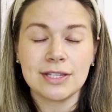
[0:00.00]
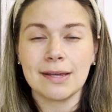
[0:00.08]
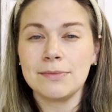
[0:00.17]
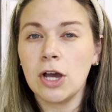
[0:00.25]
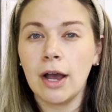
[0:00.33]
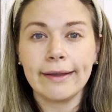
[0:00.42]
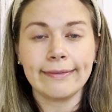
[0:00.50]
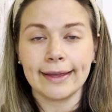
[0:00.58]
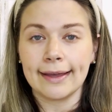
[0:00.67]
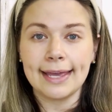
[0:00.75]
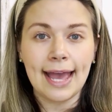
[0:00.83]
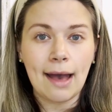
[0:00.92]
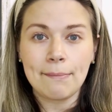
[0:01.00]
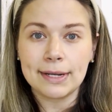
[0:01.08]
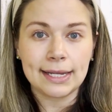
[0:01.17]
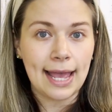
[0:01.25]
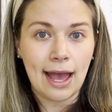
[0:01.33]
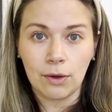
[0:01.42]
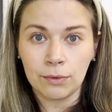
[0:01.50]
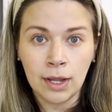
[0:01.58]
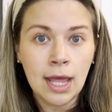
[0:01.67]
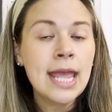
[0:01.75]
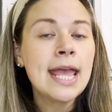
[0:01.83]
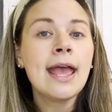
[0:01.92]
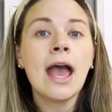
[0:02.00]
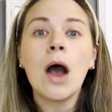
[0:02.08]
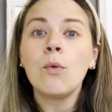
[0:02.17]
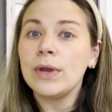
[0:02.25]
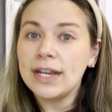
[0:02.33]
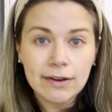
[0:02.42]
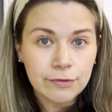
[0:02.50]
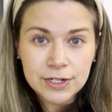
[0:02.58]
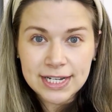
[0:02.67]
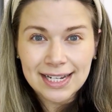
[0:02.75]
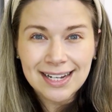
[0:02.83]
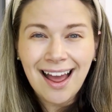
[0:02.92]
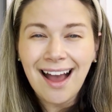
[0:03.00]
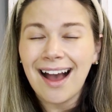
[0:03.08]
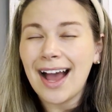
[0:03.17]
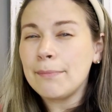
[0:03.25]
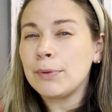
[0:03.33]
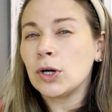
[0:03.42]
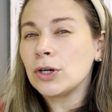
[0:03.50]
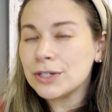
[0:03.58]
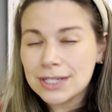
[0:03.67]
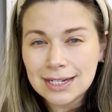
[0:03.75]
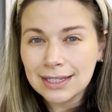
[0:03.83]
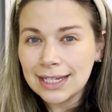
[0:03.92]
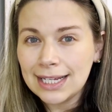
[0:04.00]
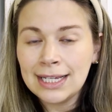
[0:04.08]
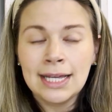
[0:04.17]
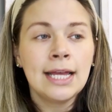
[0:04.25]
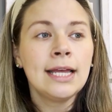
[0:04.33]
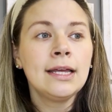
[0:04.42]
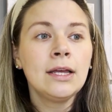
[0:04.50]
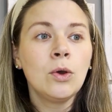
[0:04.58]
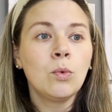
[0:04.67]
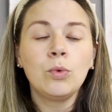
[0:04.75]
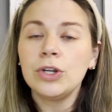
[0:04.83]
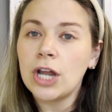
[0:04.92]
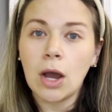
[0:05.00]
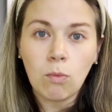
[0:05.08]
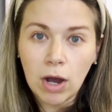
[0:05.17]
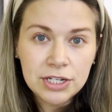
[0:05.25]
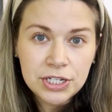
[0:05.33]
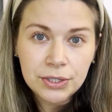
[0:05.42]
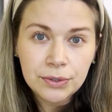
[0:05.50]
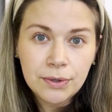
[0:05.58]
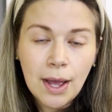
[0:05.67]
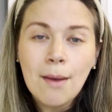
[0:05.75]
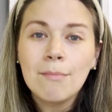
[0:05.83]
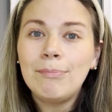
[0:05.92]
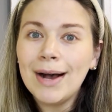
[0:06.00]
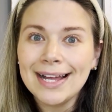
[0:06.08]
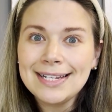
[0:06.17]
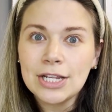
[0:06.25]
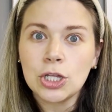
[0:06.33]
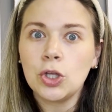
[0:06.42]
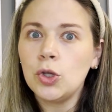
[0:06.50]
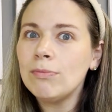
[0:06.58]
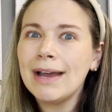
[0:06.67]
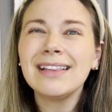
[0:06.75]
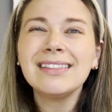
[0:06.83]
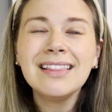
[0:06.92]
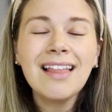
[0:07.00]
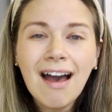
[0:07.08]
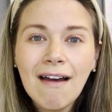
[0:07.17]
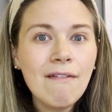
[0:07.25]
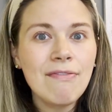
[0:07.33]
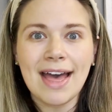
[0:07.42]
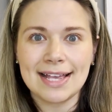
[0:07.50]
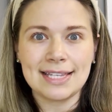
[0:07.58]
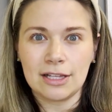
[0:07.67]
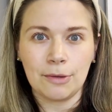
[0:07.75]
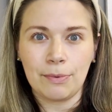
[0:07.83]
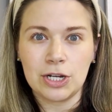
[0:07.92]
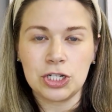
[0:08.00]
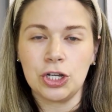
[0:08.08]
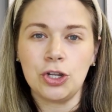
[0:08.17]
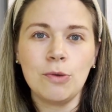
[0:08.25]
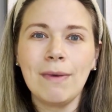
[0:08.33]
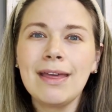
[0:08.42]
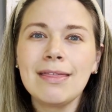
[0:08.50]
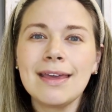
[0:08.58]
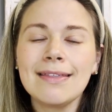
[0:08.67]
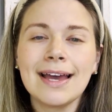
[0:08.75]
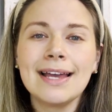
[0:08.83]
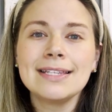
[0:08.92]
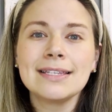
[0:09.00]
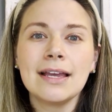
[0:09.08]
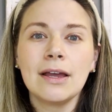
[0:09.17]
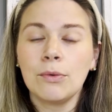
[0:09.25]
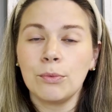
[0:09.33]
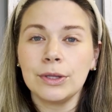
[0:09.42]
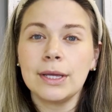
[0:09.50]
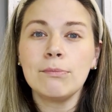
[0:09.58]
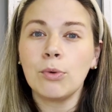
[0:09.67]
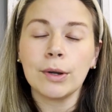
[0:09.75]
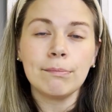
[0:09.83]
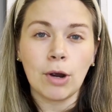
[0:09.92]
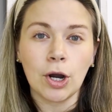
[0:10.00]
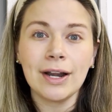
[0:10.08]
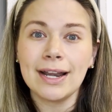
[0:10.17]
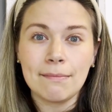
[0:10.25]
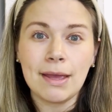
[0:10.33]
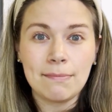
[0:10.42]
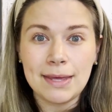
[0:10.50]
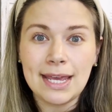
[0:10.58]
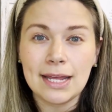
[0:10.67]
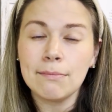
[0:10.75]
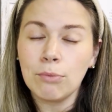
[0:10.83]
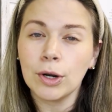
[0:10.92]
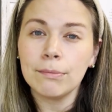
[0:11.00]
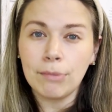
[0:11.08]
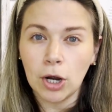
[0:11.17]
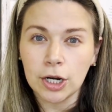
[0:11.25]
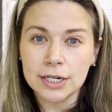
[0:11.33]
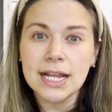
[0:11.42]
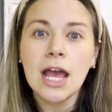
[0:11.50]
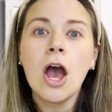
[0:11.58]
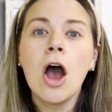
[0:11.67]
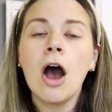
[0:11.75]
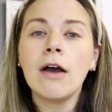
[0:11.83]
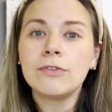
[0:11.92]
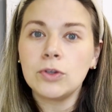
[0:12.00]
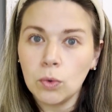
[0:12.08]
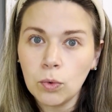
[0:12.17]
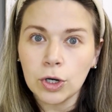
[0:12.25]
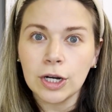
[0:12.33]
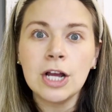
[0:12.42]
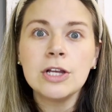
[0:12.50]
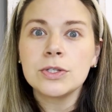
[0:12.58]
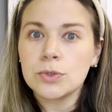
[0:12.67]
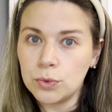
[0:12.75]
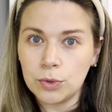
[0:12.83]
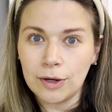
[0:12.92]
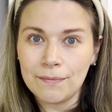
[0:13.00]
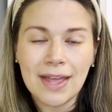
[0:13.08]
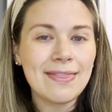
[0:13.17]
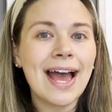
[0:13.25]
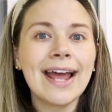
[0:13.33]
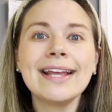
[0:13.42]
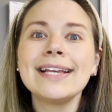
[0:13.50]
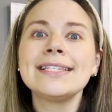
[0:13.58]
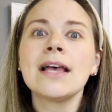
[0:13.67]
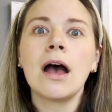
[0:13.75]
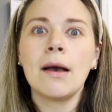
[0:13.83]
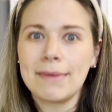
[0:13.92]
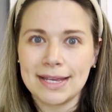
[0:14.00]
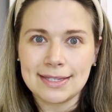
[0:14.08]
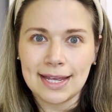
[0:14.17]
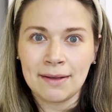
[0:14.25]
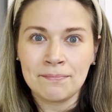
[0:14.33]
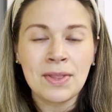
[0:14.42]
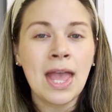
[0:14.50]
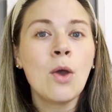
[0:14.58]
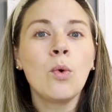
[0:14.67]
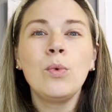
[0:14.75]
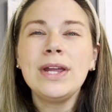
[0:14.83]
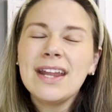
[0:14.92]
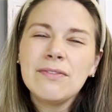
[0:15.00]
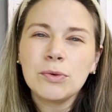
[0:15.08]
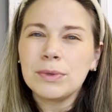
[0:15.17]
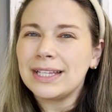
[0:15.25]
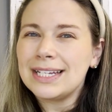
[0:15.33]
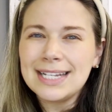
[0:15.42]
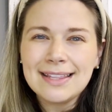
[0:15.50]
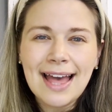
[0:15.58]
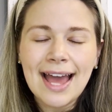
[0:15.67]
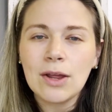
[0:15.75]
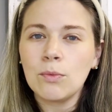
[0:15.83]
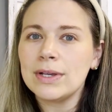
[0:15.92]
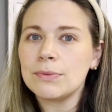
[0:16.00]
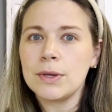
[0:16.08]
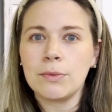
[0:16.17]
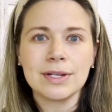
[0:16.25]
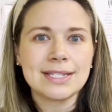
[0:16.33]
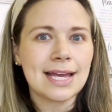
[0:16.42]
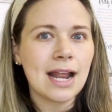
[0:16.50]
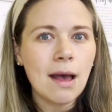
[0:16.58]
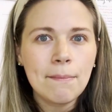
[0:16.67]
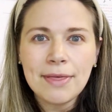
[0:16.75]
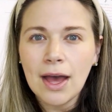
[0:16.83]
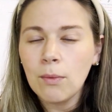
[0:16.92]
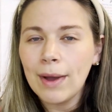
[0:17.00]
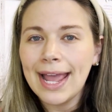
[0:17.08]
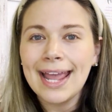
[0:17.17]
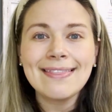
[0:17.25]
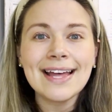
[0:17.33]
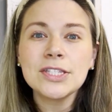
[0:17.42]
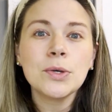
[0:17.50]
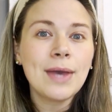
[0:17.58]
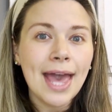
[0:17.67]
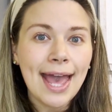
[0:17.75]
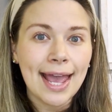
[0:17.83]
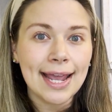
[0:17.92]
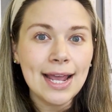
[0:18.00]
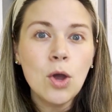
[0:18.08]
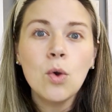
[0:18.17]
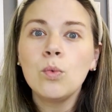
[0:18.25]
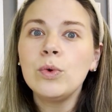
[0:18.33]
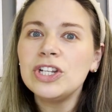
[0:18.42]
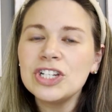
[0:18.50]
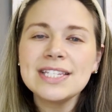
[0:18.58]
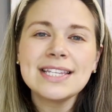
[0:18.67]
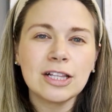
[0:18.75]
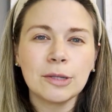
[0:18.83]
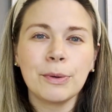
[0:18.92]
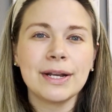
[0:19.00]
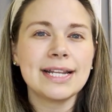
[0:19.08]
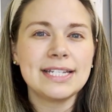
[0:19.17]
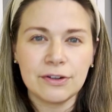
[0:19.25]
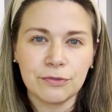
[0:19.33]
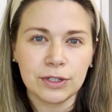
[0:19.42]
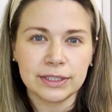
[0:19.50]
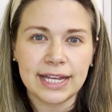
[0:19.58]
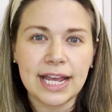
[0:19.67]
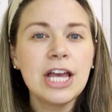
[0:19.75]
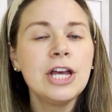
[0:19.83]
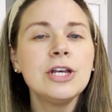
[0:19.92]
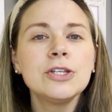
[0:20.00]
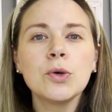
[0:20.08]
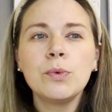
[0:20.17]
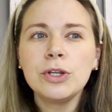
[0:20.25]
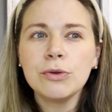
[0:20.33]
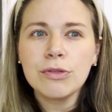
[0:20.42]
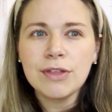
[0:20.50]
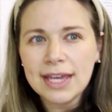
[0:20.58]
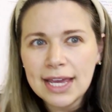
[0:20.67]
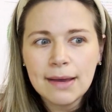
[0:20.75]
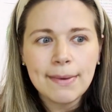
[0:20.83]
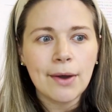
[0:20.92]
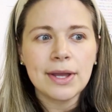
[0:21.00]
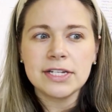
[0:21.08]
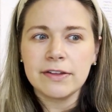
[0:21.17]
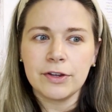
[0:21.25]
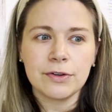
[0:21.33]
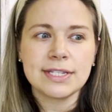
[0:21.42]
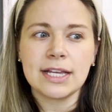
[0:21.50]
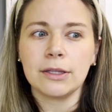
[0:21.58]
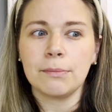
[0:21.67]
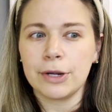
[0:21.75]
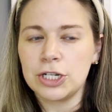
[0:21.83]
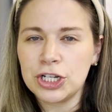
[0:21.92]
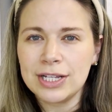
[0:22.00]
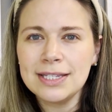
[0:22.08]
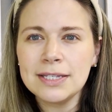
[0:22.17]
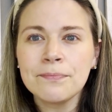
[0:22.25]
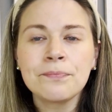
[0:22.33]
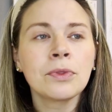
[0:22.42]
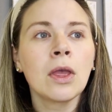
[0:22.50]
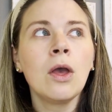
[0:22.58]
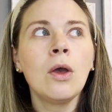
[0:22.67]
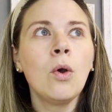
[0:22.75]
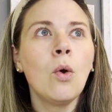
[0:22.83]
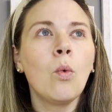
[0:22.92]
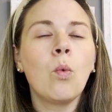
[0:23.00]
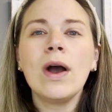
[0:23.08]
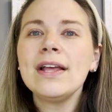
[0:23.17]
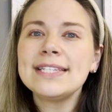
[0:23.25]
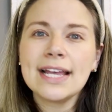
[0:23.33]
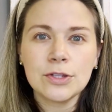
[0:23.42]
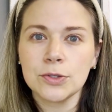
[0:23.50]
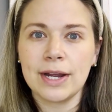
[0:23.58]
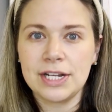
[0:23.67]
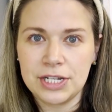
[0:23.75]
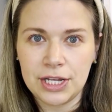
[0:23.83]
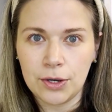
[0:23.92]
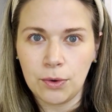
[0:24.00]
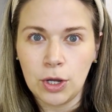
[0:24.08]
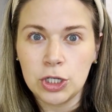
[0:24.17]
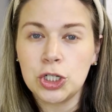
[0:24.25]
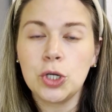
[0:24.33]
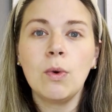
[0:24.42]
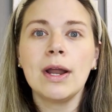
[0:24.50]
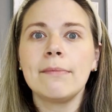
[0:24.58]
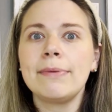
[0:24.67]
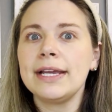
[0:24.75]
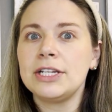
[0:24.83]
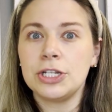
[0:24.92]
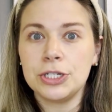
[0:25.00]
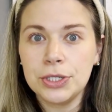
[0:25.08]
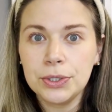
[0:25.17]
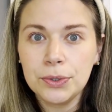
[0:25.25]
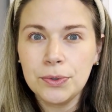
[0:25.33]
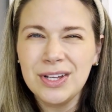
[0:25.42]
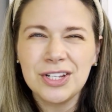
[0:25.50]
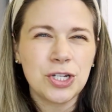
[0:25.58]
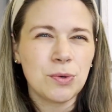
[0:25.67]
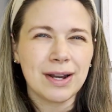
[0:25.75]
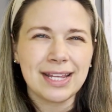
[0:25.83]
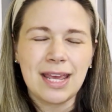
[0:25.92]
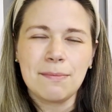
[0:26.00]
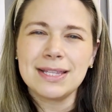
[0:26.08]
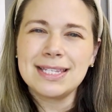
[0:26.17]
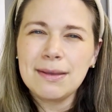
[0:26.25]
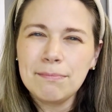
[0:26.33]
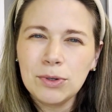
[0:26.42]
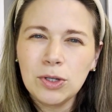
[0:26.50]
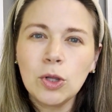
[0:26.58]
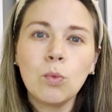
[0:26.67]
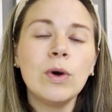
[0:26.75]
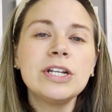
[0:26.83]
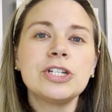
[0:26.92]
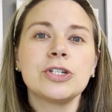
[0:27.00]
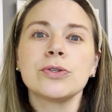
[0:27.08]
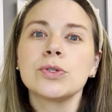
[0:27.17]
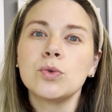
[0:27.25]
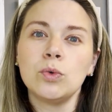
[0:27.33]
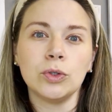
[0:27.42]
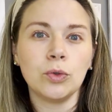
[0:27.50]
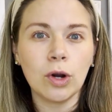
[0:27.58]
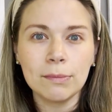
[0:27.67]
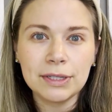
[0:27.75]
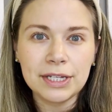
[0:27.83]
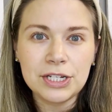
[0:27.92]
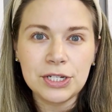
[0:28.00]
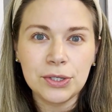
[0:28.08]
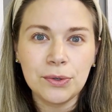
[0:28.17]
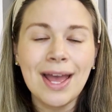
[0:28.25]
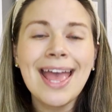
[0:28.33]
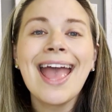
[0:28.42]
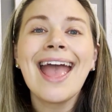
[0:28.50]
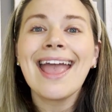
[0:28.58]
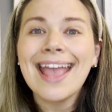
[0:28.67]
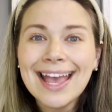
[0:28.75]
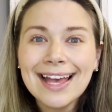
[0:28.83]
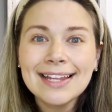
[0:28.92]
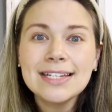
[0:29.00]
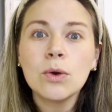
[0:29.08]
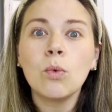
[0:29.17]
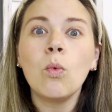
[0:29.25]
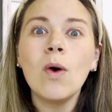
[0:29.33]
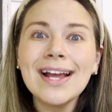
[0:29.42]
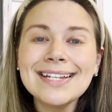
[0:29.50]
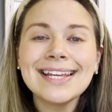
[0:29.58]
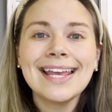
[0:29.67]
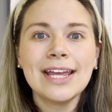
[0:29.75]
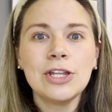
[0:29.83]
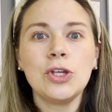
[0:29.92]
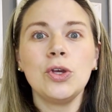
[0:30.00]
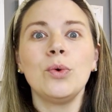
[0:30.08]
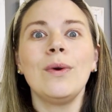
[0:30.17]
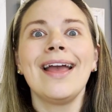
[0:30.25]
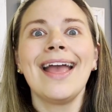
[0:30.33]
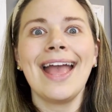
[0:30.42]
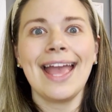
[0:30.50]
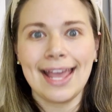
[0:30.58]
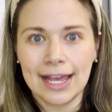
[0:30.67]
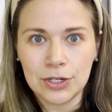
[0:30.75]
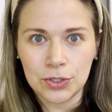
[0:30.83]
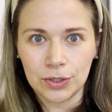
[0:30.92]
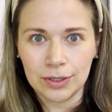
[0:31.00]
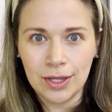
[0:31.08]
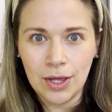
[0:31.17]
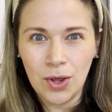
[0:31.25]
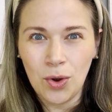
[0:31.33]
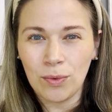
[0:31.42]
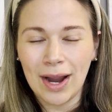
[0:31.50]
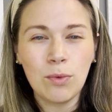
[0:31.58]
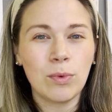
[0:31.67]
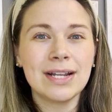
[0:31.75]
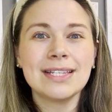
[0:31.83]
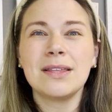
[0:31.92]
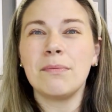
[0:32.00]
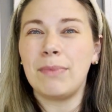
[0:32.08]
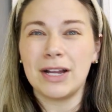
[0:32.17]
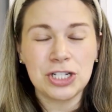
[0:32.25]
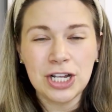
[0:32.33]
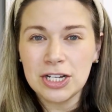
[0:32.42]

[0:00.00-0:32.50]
I'm talking like a cap and a gown. We never did. I personally would not want to, but you might love that celebration. You might think that is a really important part, and it may be an important part of your school, and that is amazing. We never really did that. We weren't set up that way, and that's okay. We just celebrated differently. So when you're thinking about end of year celebrations, what sounds right to you? Do you want a big to-do? Do you want to keep it simple? What does your school normally do? And what can you handle? Right? What is the budget?